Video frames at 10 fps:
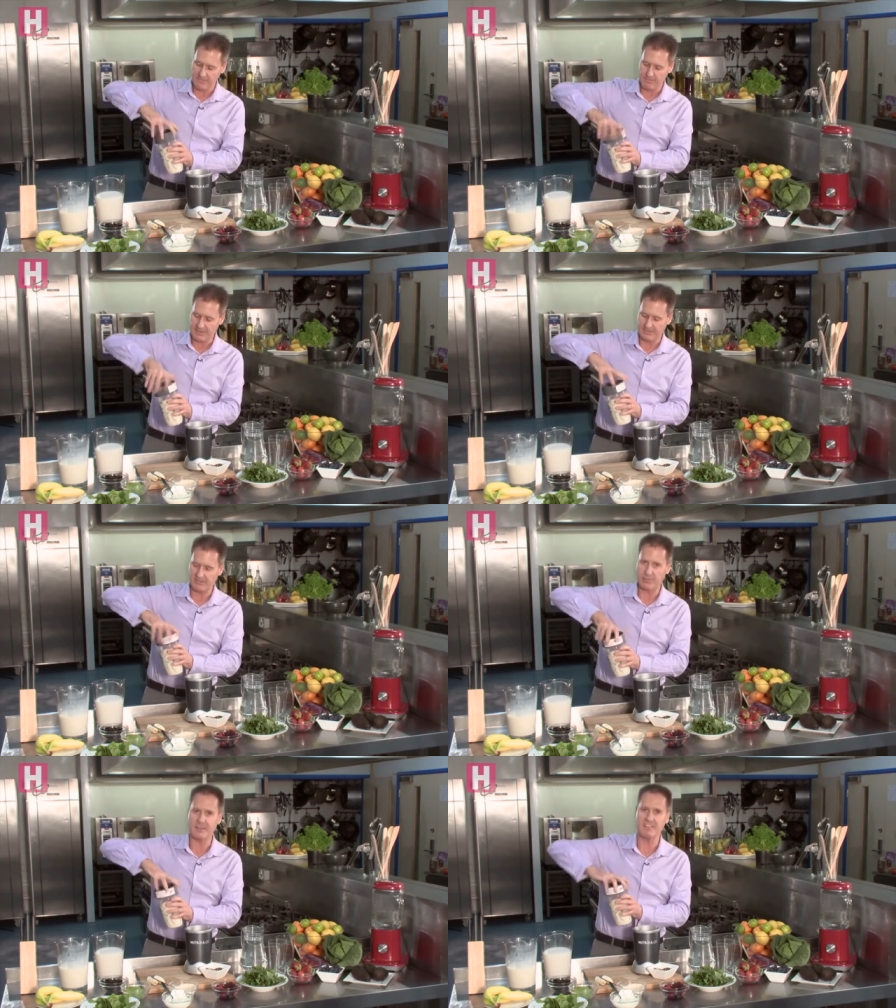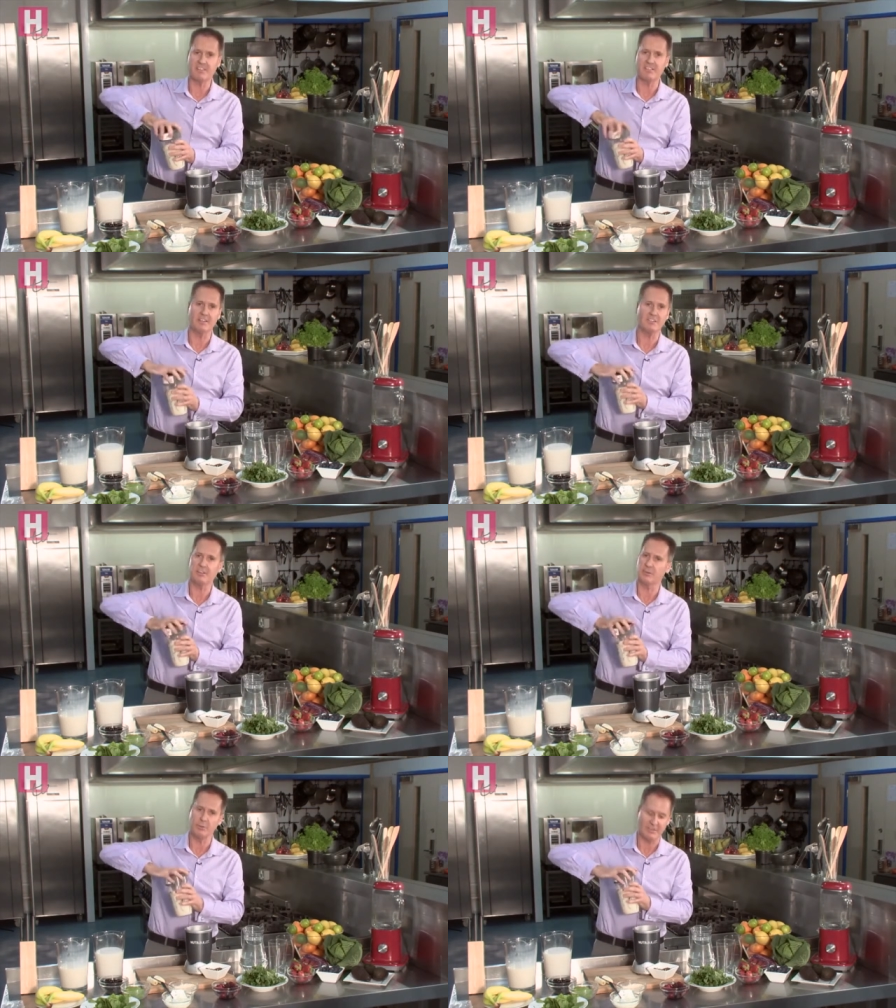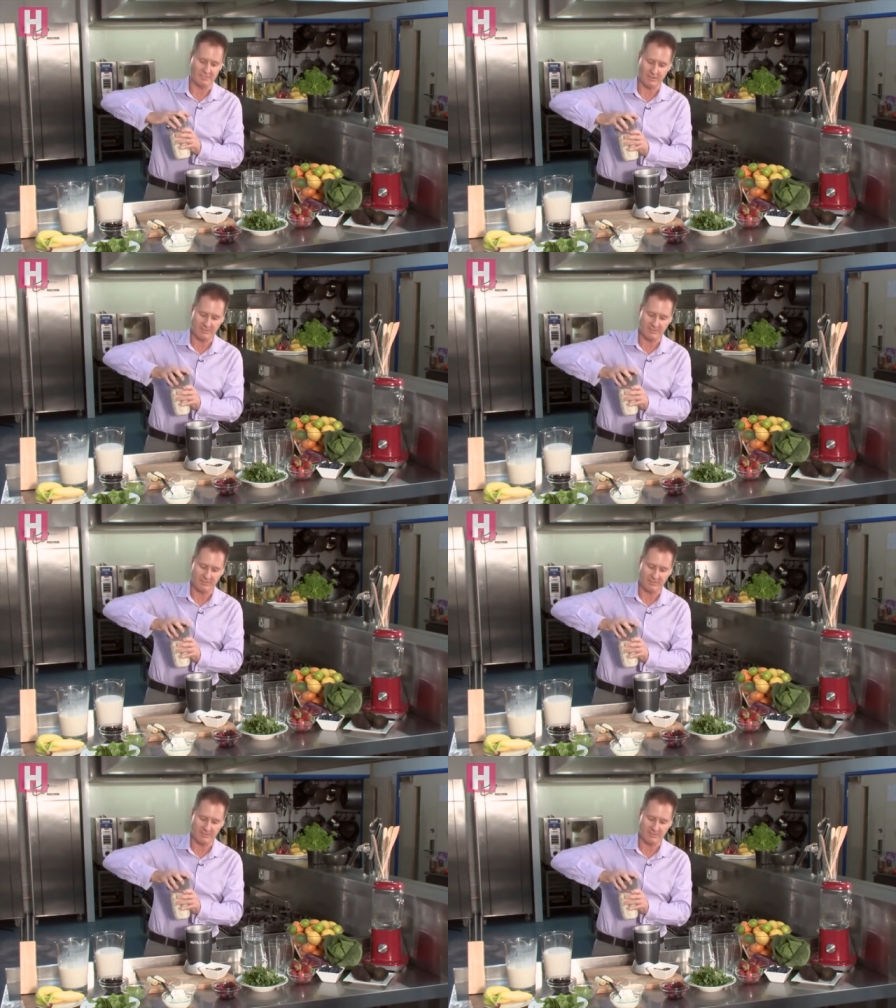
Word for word: But this one, as I said, it's so quick, so